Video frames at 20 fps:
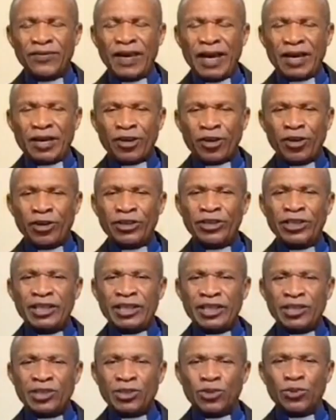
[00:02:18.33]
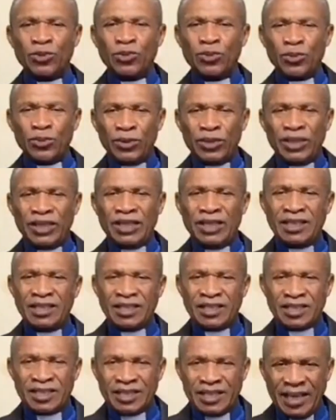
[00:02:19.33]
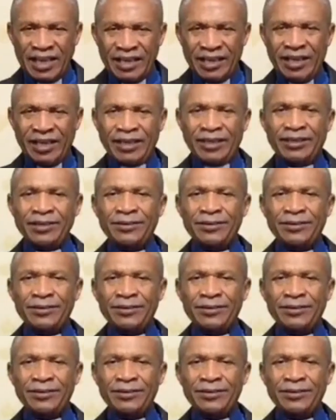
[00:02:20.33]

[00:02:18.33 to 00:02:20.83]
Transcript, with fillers: according to his standard.